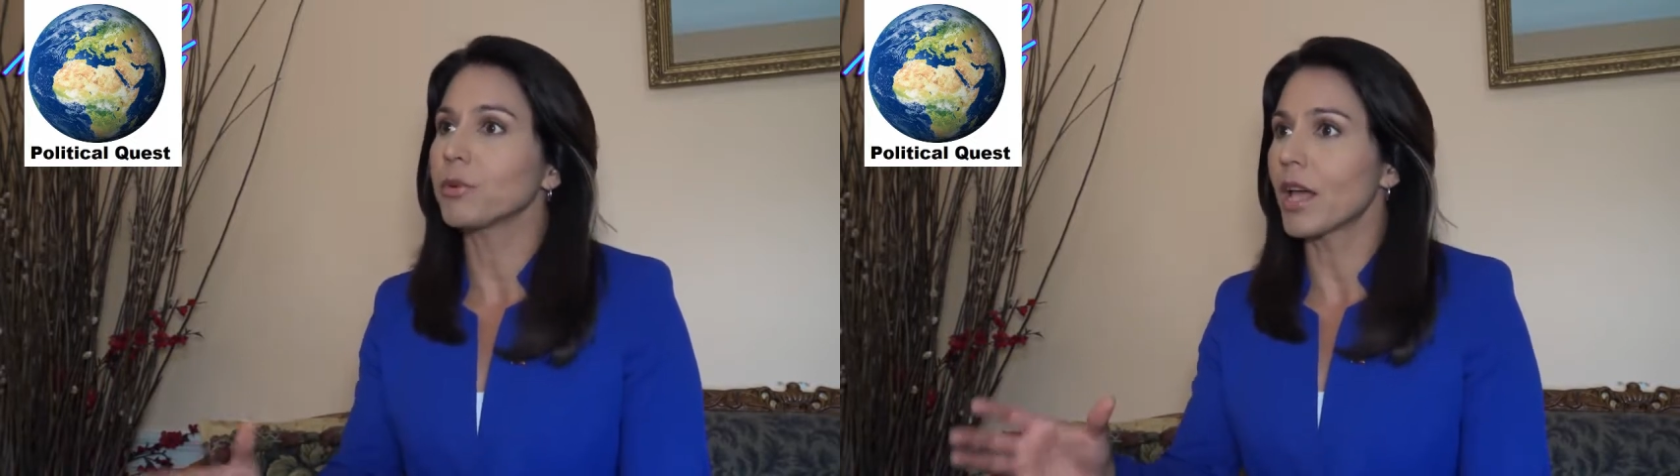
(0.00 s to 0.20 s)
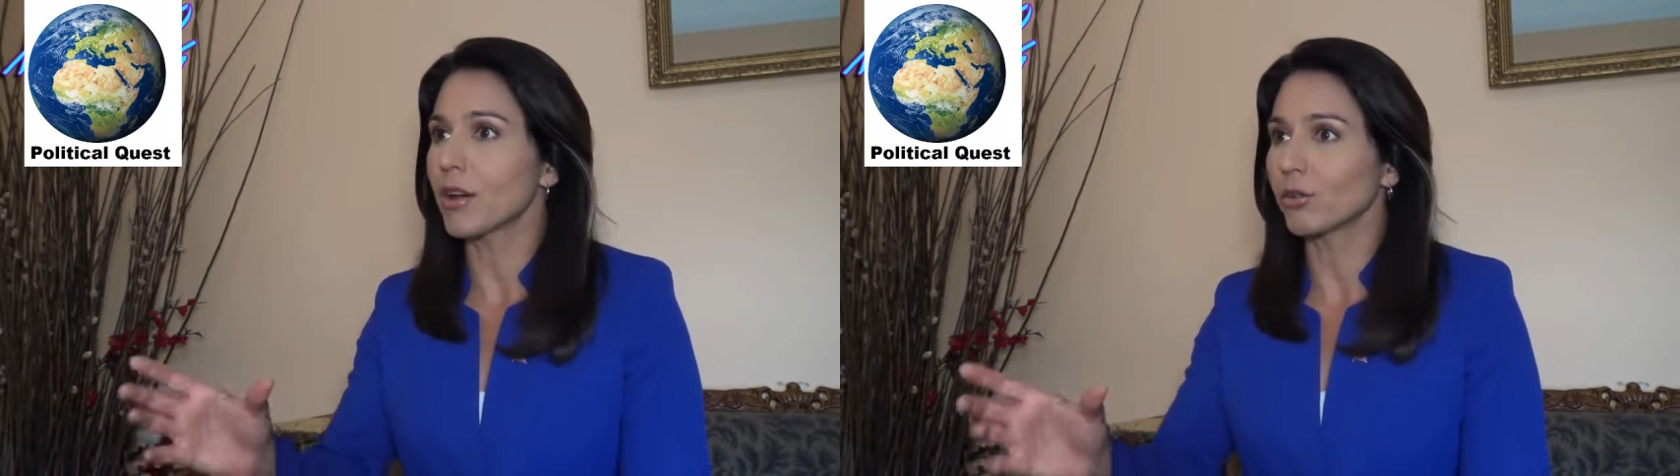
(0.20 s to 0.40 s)

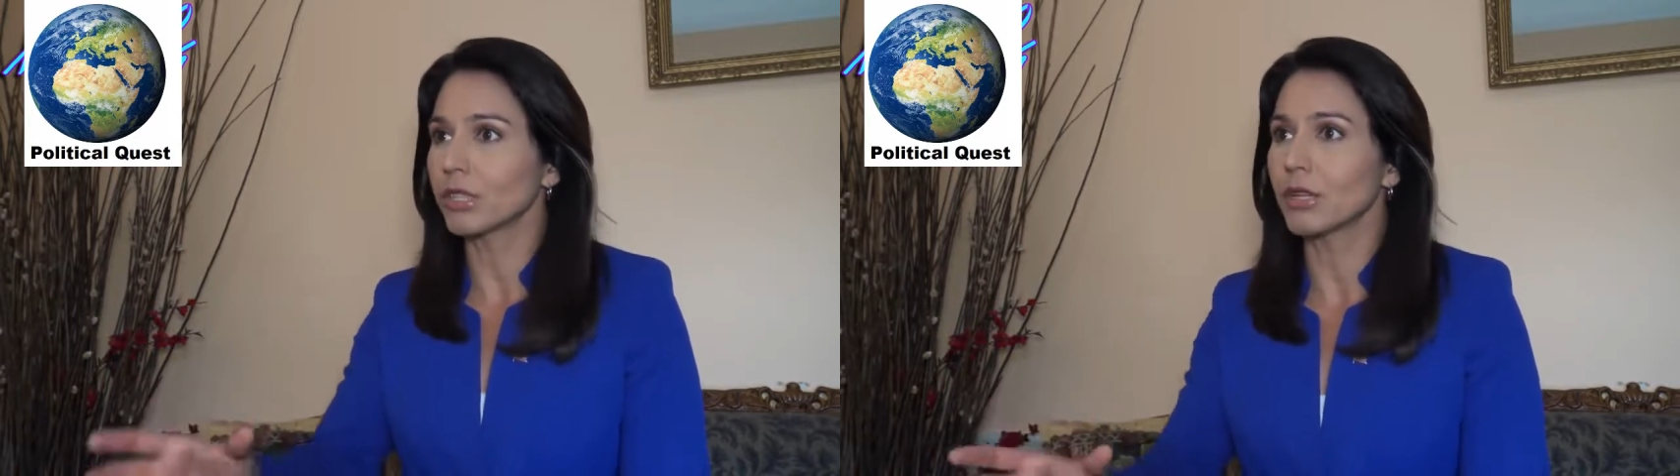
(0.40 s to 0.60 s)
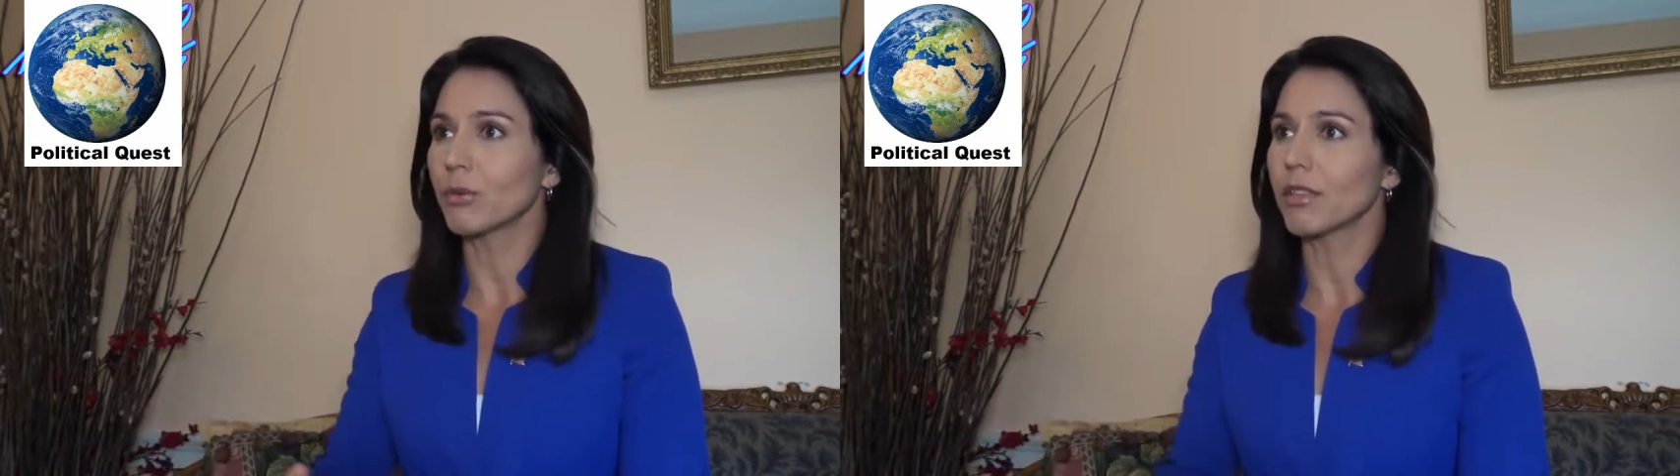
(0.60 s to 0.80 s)
not
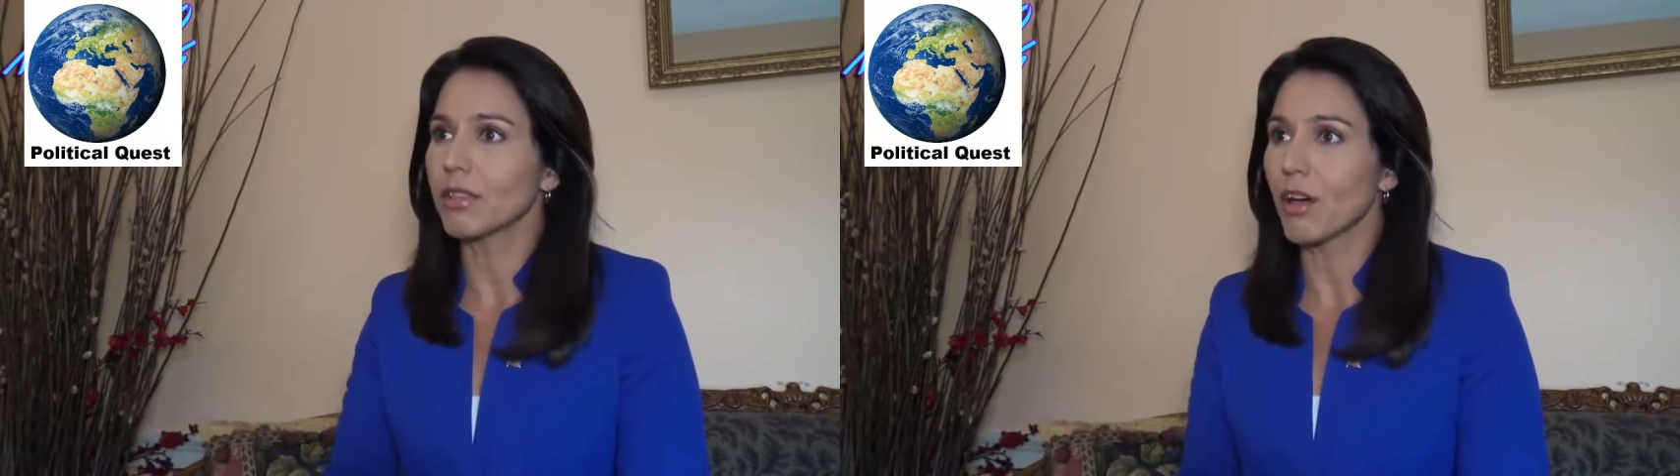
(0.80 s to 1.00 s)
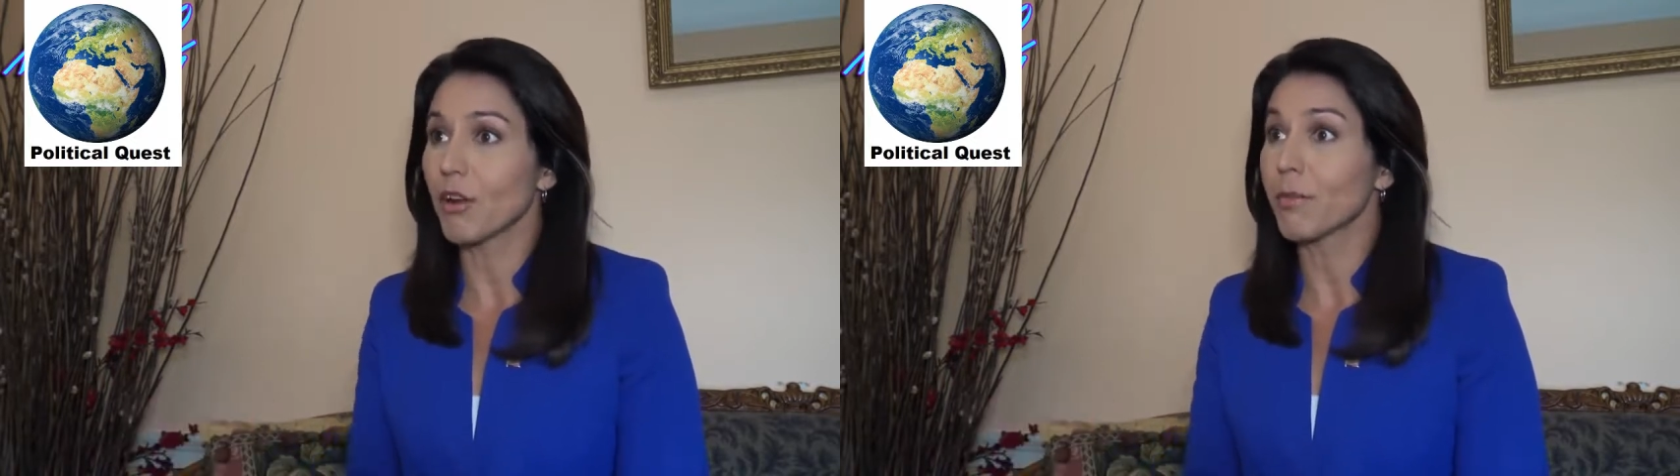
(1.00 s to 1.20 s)
only with
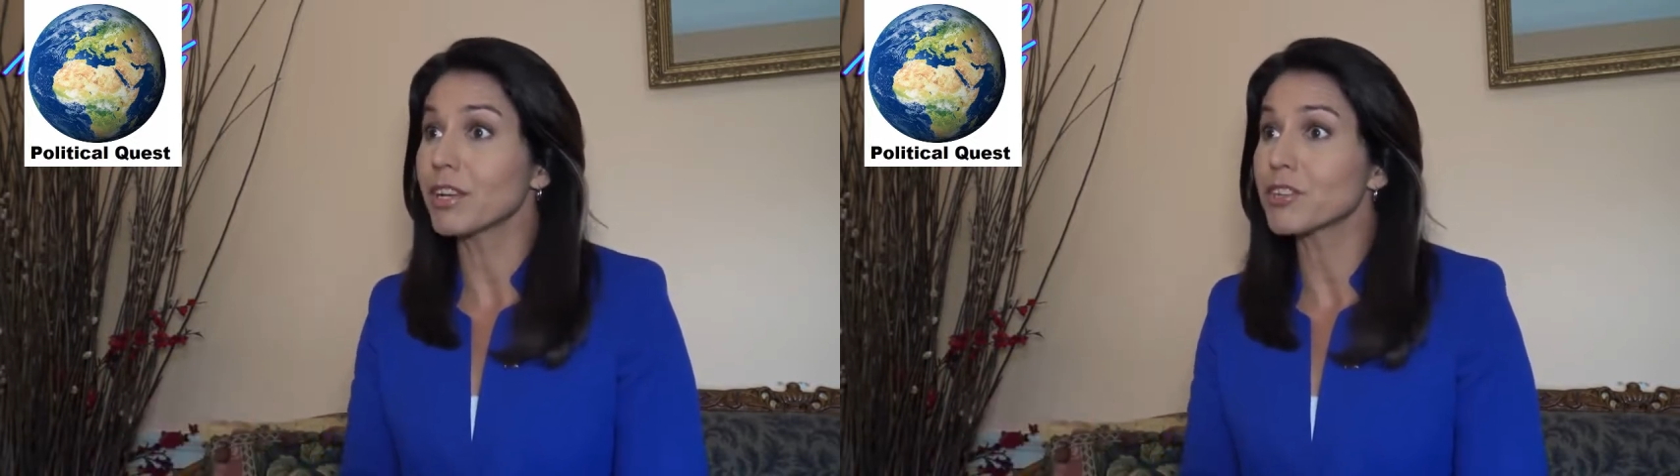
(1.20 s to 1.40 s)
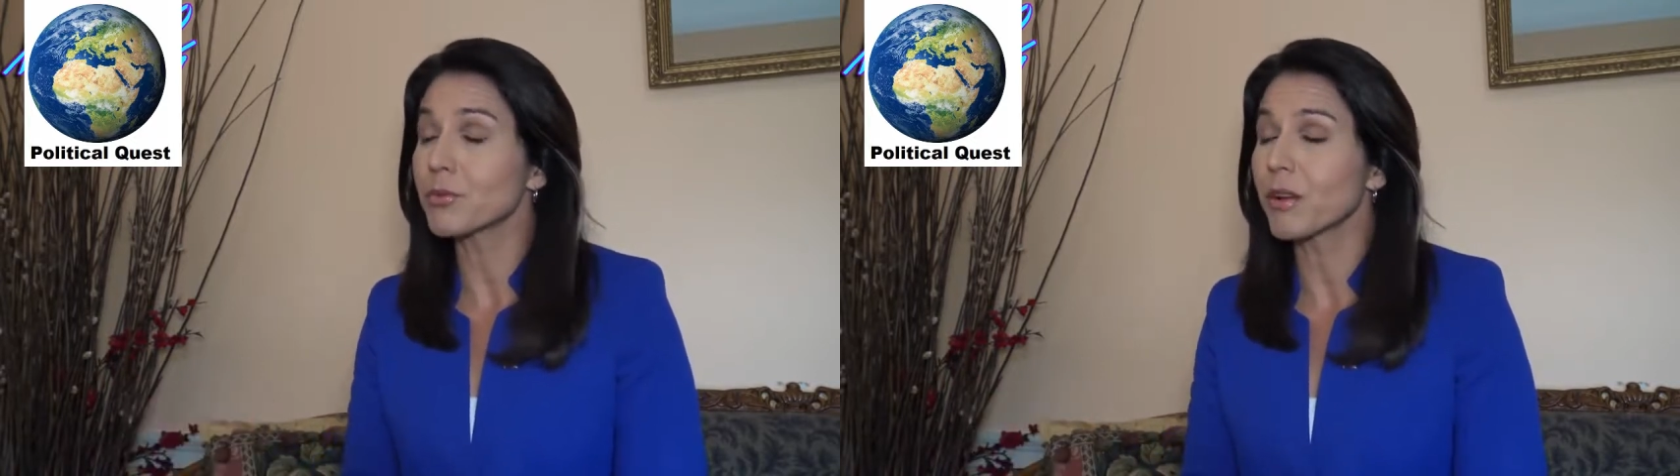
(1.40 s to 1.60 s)
the
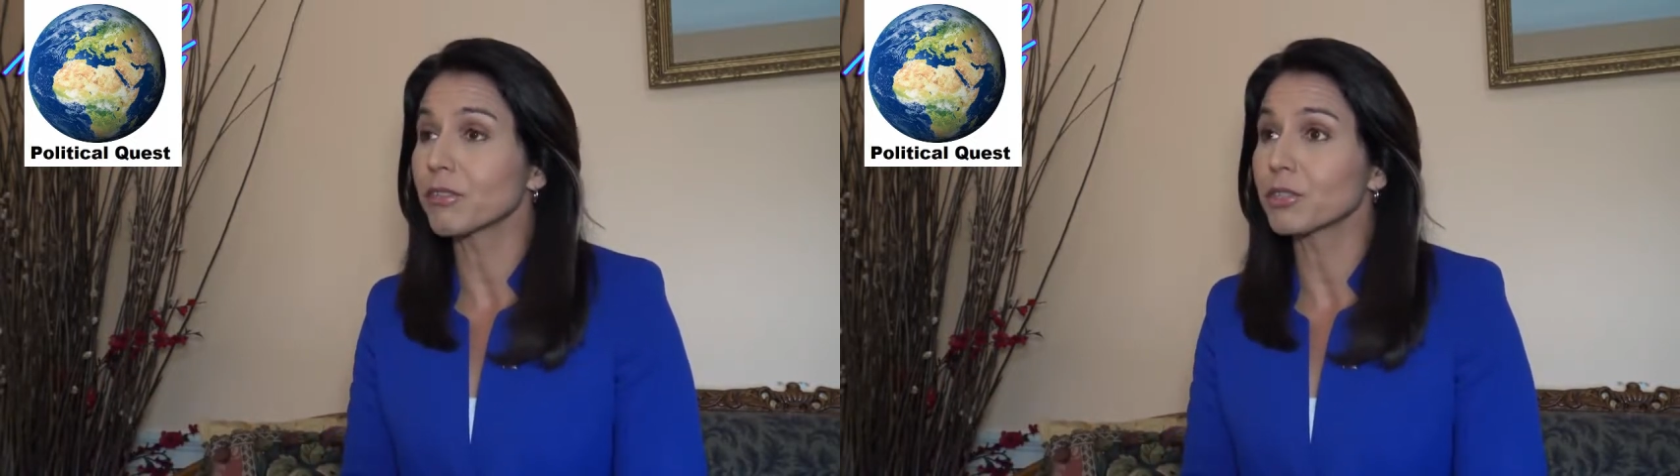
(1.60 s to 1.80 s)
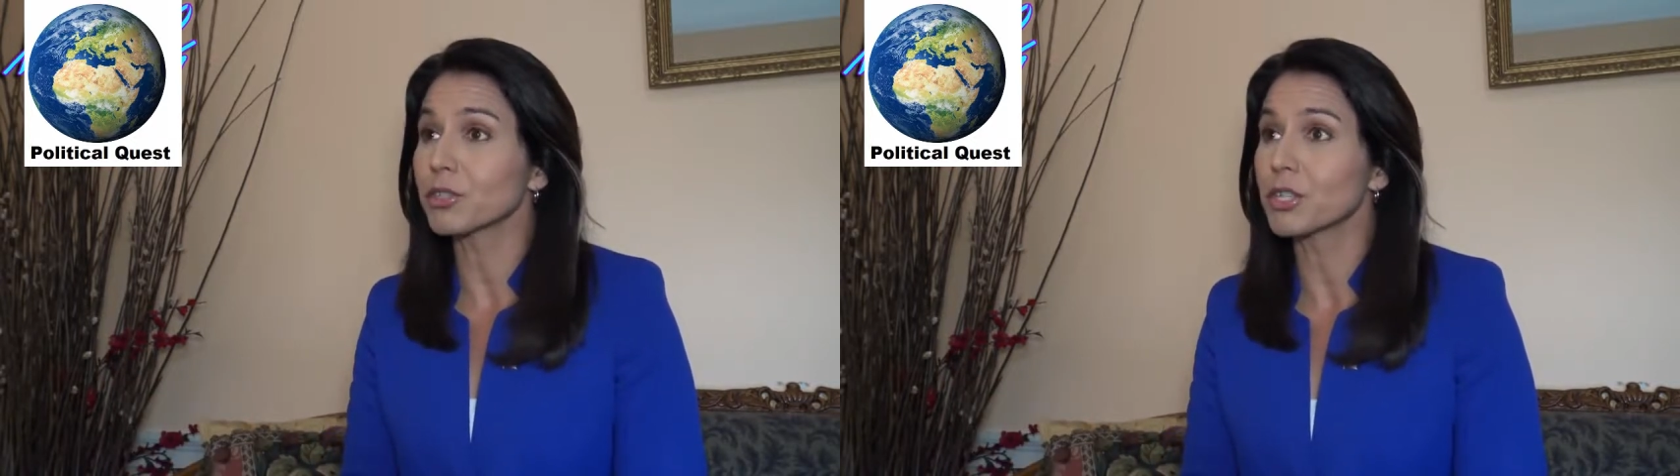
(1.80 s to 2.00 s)
automation
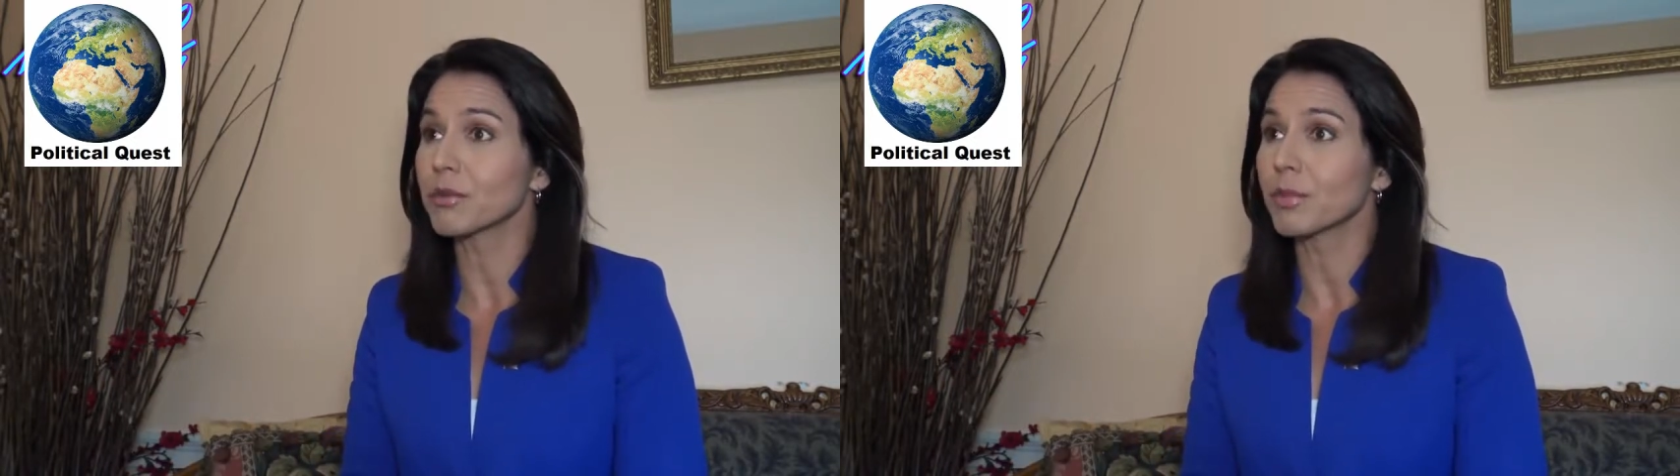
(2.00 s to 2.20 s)
revolution,